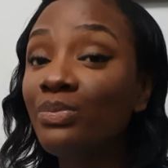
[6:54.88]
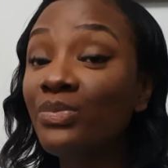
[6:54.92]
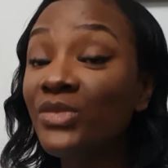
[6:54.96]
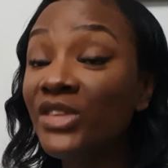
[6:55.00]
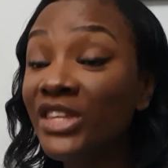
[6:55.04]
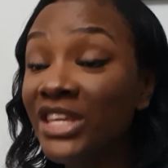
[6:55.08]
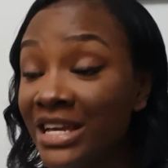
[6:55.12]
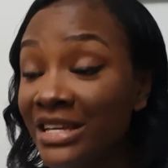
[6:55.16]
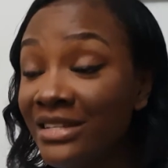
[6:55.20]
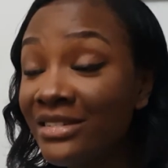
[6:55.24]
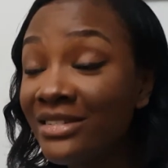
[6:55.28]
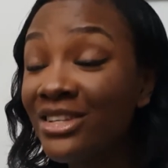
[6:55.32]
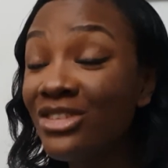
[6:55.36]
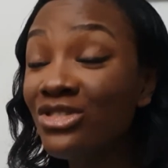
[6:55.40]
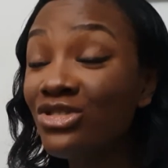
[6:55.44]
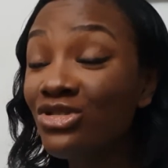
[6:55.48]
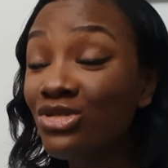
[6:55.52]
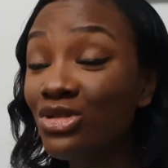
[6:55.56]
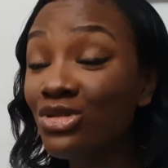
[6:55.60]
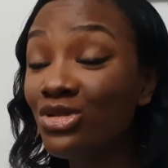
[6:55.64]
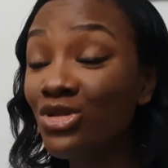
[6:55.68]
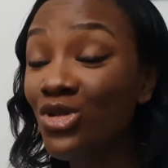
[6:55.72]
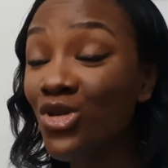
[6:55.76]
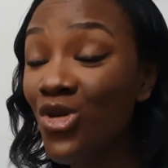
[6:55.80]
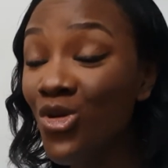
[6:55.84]
Yes,
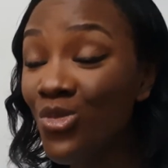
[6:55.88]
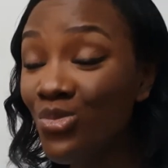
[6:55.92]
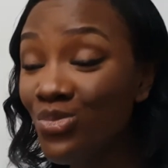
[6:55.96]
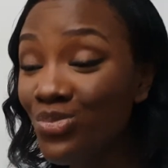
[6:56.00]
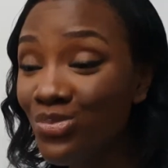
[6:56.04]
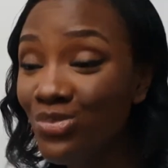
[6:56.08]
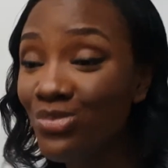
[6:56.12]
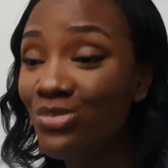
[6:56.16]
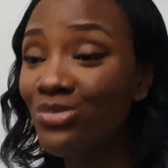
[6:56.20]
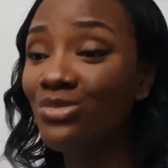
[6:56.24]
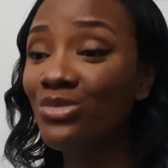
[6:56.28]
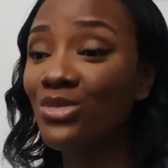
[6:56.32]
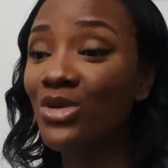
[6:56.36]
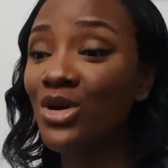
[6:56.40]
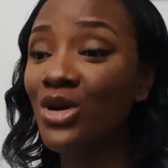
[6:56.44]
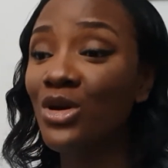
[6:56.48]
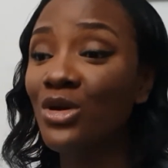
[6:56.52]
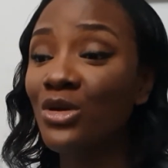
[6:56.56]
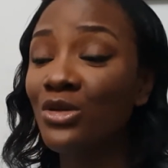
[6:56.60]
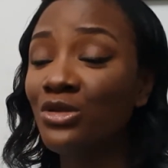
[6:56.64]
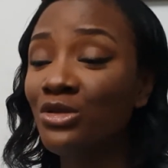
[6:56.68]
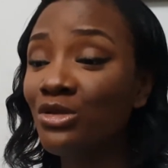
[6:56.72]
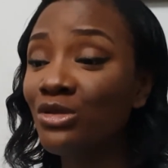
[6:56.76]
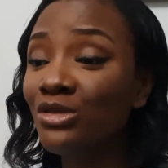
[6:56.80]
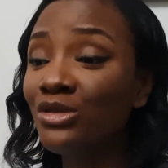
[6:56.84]
shut up.
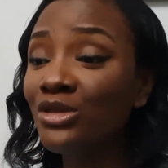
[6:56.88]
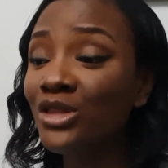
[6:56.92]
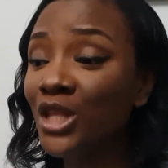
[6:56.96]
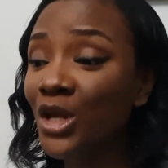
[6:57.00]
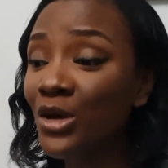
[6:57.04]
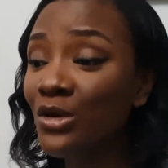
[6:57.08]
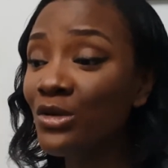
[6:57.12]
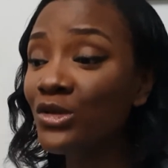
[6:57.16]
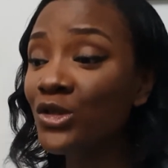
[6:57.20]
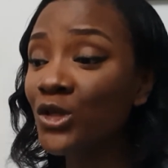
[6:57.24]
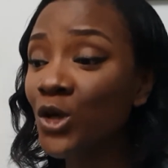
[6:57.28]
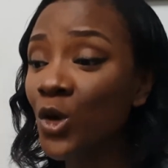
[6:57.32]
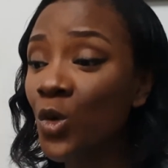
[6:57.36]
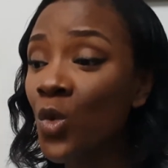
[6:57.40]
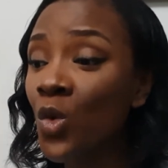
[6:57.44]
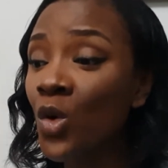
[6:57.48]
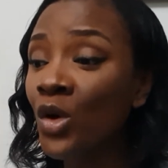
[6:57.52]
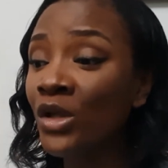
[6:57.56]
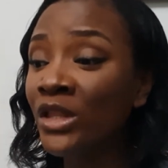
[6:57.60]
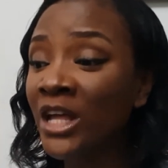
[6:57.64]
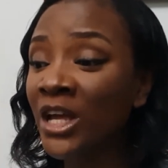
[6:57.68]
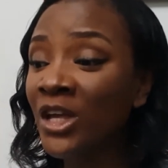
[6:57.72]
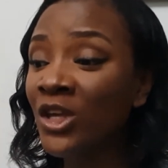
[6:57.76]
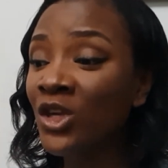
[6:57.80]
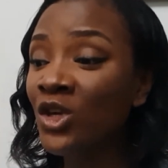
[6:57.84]
Don't tell
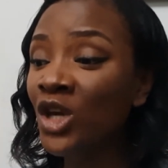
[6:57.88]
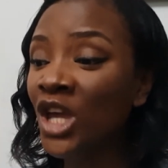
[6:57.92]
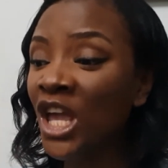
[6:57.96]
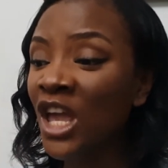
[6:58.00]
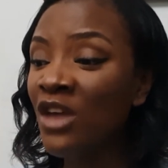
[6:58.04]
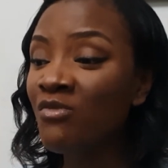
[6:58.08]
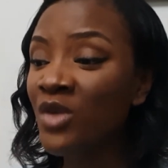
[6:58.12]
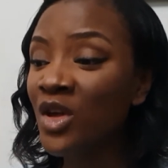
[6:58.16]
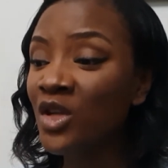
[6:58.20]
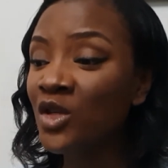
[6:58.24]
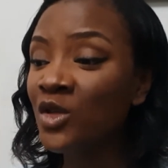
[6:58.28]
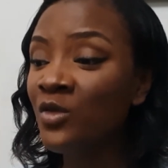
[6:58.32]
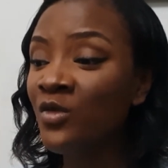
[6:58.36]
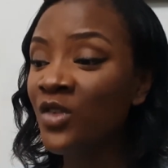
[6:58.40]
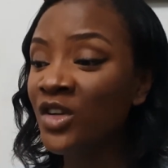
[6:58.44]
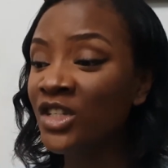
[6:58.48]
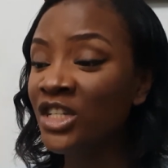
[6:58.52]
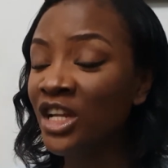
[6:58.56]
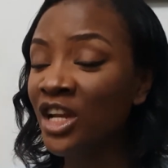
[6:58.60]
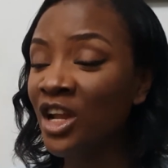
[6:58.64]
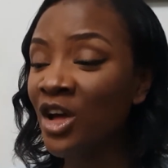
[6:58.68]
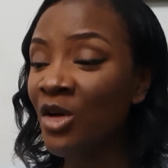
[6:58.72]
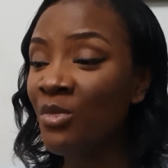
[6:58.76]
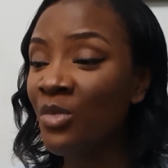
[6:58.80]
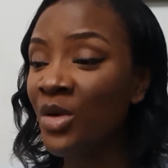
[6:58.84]
someone that you gave birth through
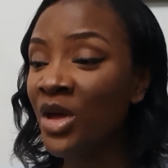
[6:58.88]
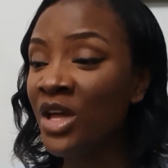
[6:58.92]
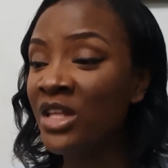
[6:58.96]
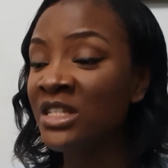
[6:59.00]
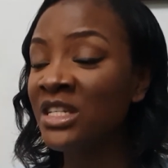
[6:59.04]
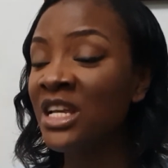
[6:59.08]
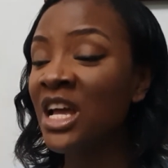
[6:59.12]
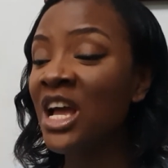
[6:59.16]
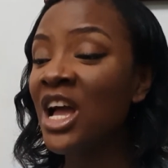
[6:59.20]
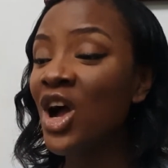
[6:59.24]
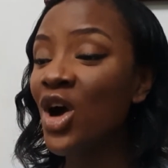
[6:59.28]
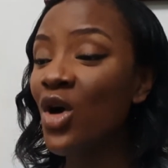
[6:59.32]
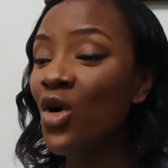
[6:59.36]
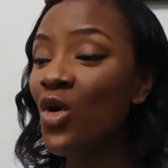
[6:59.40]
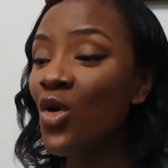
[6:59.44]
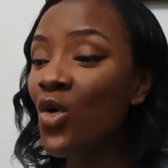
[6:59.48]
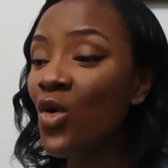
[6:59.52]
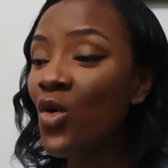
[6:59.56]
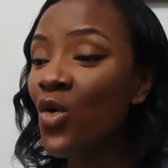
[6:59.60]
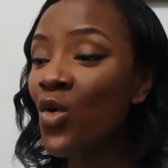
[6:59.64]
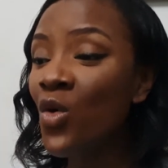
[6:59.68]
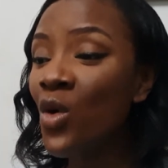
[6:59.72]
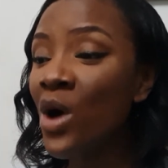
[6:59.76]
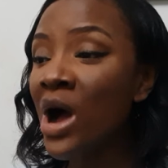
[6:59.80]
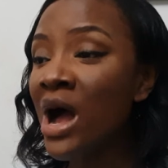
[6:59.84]
vaginal birth.
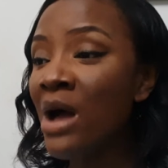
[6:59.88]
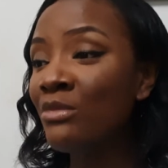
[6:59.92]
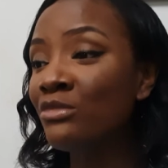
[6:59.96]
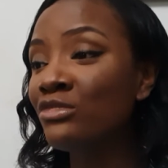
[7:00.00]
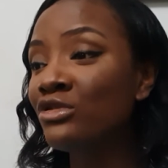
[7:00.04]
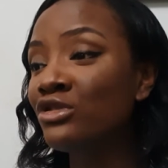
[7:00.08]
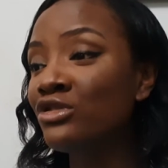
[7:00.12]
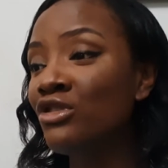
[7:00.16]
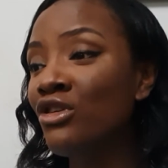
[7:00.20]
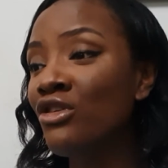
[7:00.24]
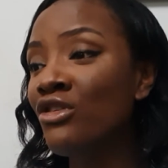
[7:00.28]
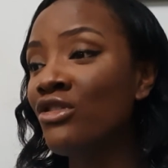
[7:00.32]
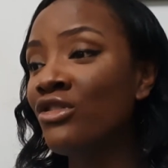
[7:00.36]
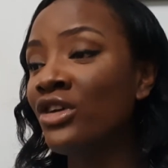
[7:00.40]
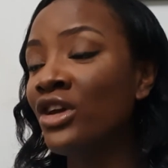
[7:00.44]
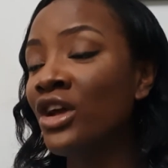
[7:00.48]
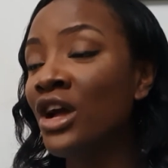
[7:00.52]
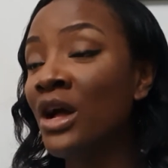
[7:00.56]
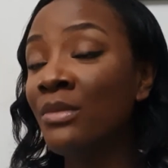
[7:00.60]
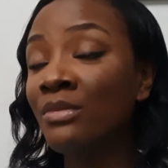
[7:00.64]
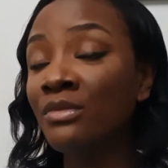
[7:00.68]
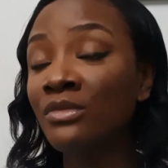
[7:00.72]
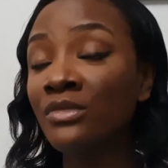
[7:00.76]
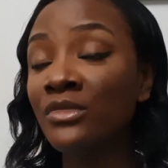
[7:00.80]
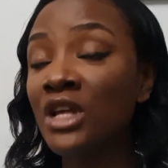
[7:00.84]
Oh, I'm sorry.
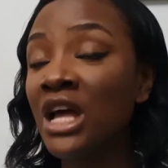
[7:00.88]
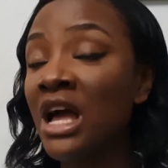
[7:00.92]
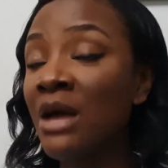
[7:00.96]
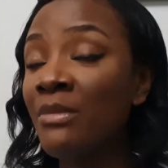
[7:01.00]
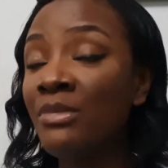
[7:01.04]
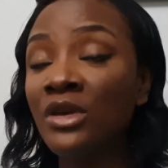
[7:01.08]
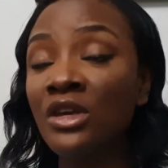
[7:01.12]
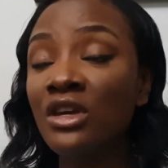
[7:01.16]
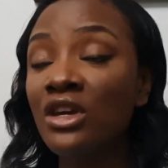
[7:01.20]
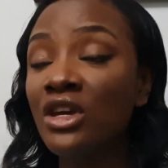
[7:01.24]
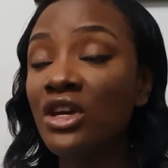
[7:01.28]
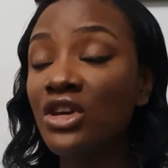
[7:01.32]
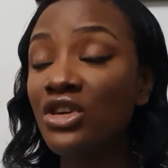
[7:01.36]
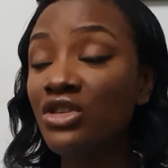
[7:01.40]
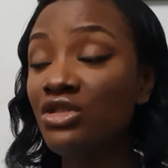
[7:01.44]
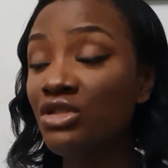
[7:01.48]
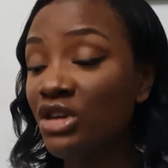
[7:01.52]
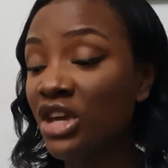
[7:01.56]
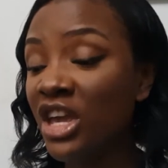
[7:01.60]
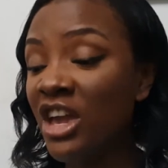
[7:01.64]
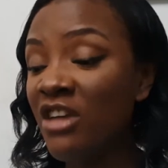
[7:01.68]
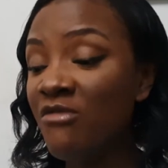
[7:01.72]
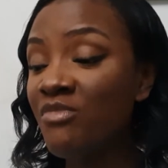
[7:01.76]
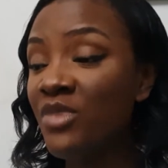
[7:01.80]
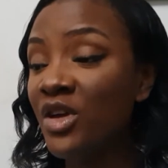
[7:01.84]
Abby, you
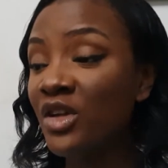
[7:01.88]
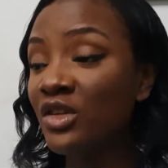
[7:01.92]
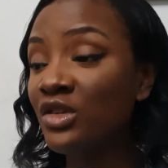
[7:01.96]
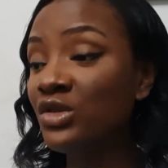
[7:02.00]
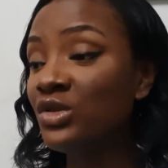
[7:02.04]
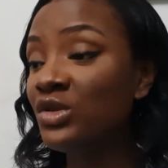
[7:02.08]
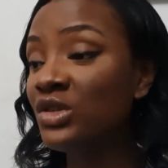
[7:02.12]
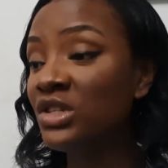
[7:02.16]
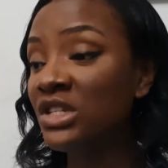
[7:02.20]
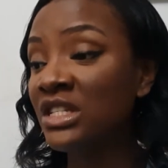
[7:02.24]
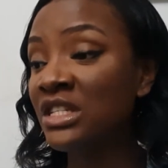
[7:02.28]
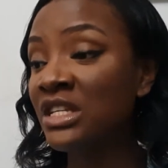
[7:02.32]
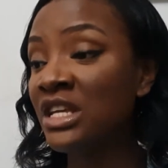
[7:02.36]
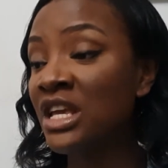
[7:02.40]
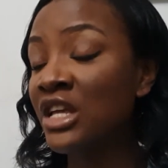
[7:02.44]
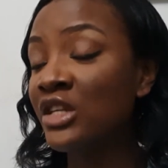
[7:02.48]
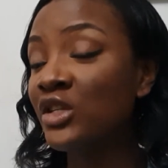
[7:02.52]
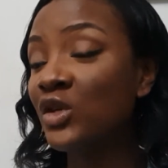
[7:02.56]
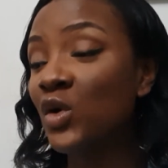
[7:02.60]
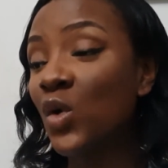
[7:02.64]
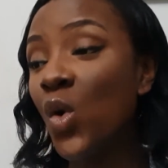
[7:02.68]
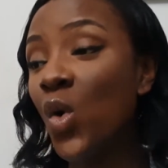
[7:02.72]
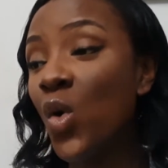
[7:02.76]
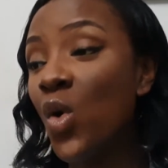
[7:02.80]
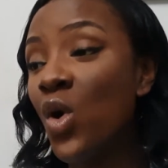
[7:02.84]
gave birth through CS.
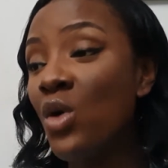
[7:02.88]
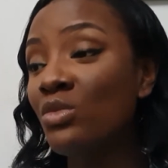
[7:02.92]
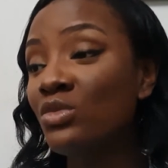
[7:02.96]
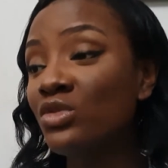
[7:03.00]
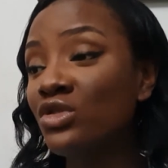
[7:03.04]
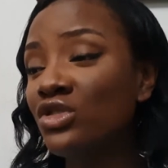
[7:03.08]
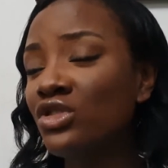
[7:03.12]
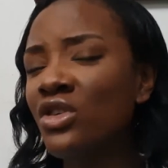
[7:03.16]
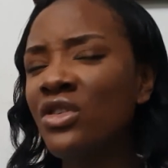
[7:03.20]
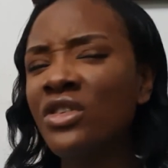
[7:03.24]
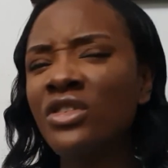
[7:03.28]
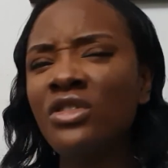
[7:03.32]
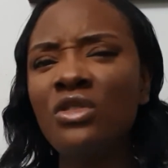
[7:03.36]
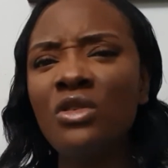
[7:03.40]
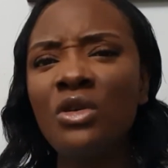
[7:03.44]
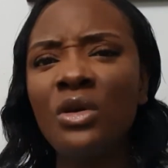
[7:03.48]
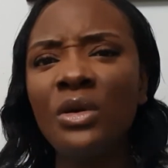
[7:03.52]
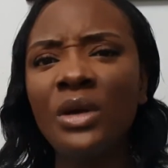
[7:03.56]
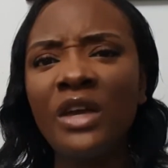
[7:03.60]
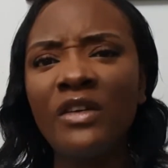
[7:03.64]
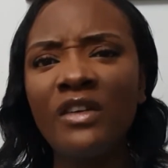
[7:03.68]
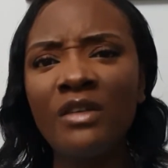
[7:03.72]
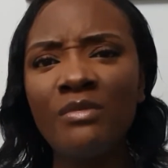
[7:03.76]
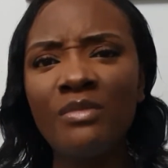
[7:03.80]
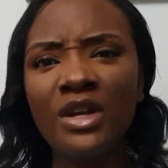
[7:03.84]
Oh, I'm sorry. No,
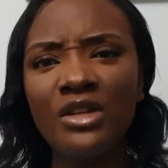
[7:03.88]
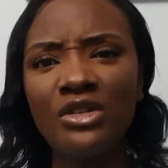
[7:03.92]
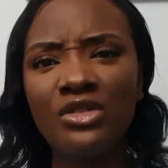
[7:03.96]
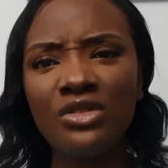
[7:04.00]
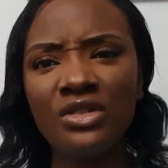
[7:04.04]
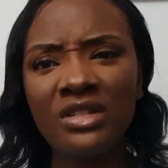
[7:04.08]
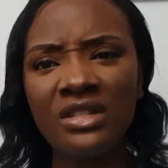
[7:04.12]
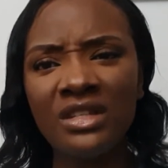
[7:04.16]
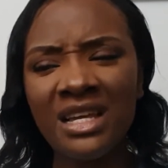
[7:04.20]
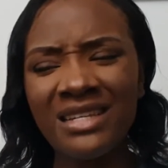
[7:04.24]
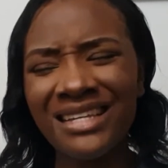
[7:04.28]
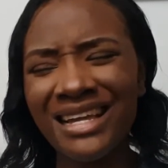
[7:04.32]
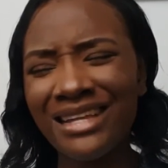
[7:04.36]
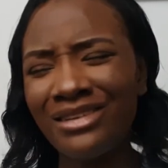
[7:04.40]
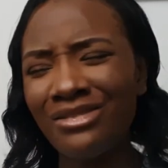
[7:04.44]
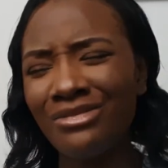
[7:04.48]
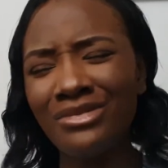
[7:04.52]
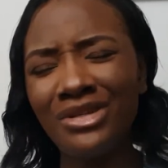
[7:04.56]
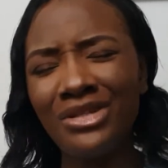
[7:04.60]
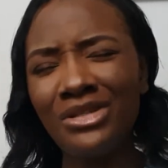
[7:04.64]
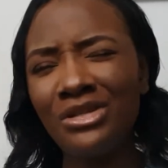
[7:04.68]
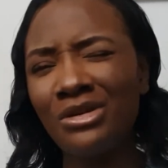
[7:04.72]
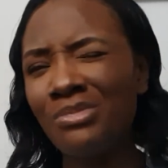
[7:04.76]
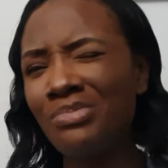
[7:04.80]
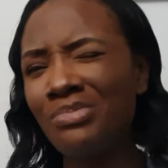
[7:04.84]
giving birth through CS, I don't need your